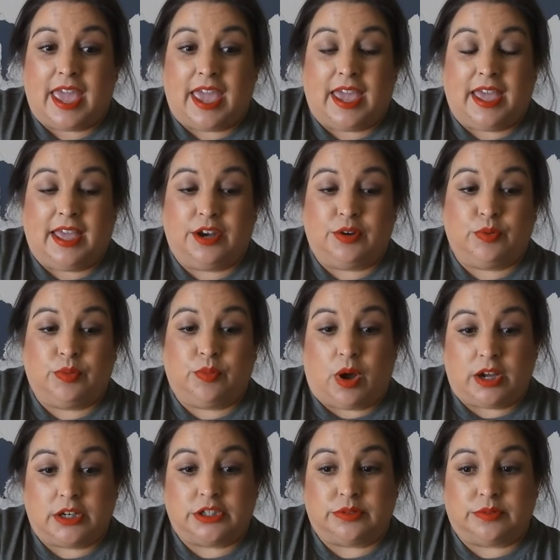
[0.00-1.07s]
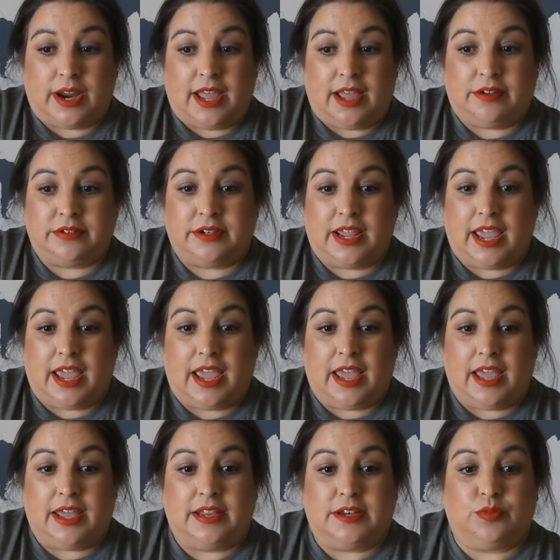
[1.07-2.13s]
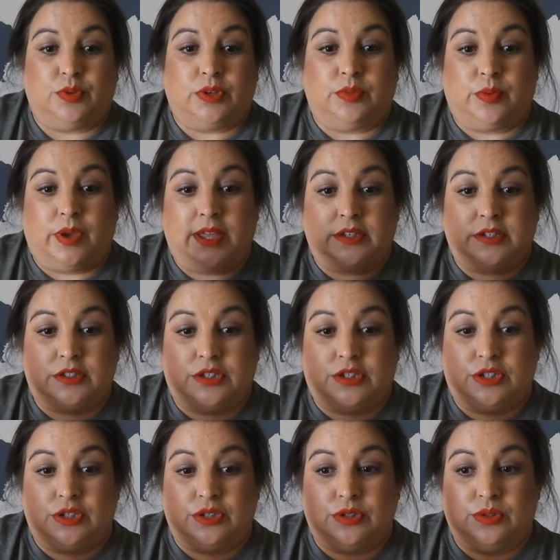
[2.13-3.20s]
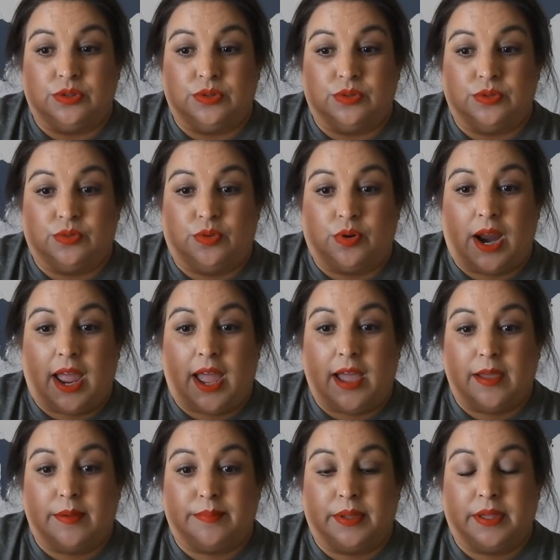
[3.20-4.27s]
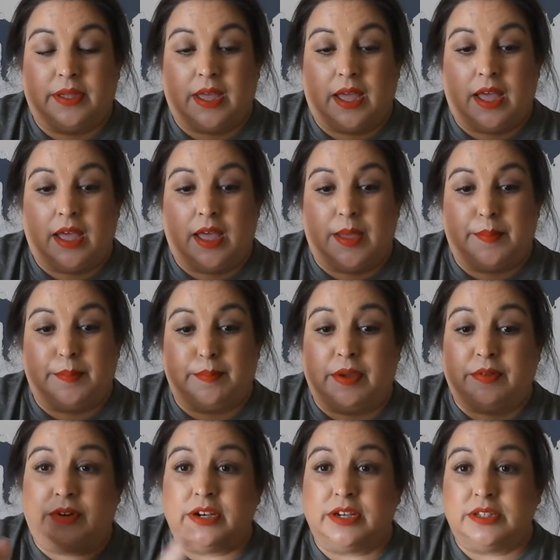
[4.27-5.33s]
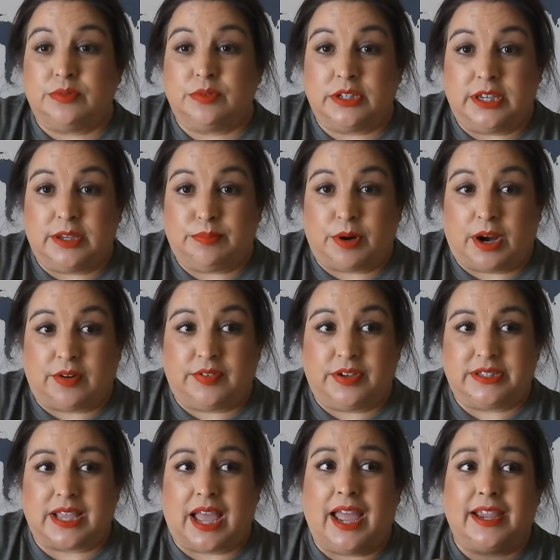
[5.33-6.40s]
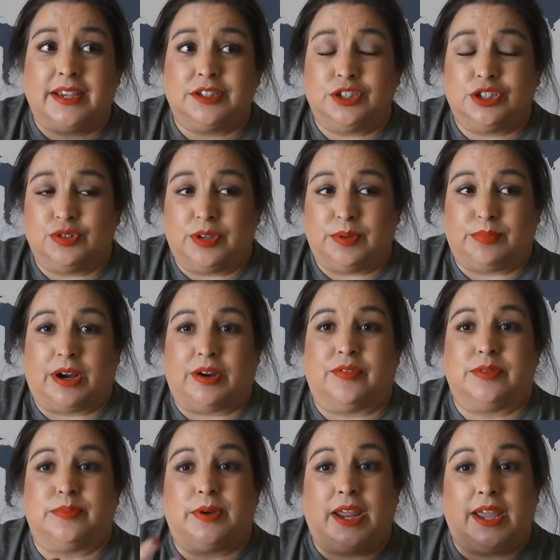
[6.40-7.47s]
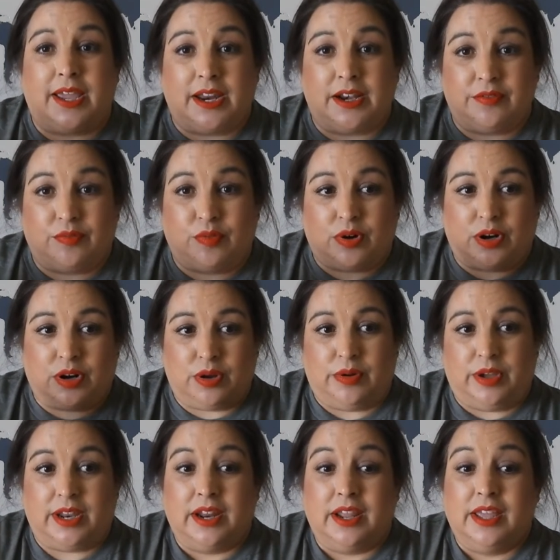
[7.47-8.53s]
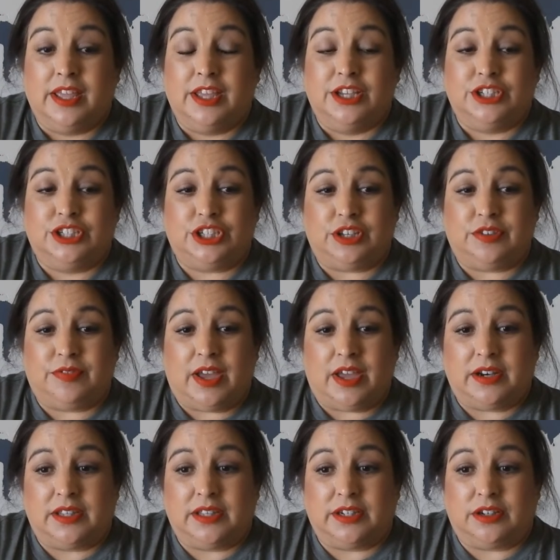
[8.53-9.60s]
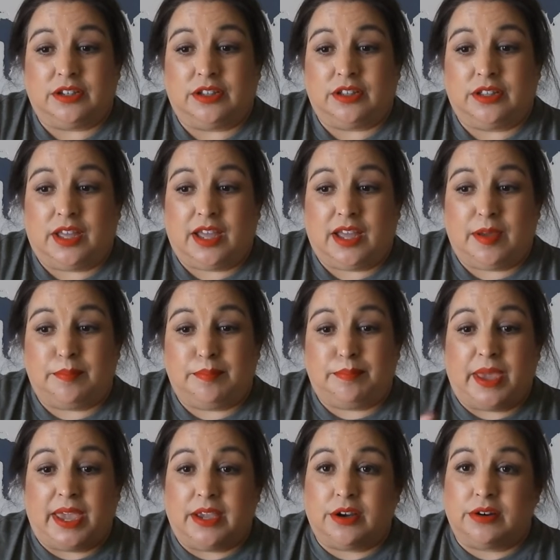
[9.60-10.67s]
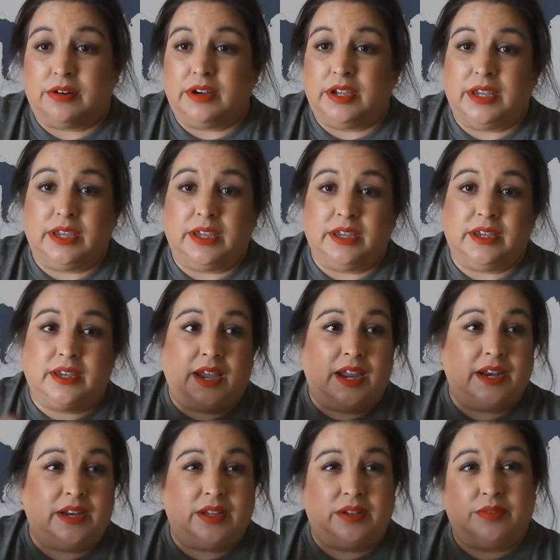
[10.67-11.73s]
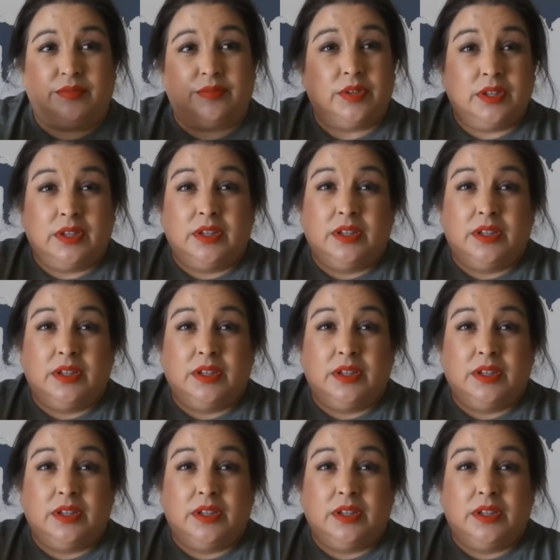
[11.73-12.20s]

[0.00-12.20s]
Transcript: and we walked around and we went to grab um, my friend doesn't really eat breakfast i actually do eat breakfast but i kind of forego it she found a little uh, bakery kind of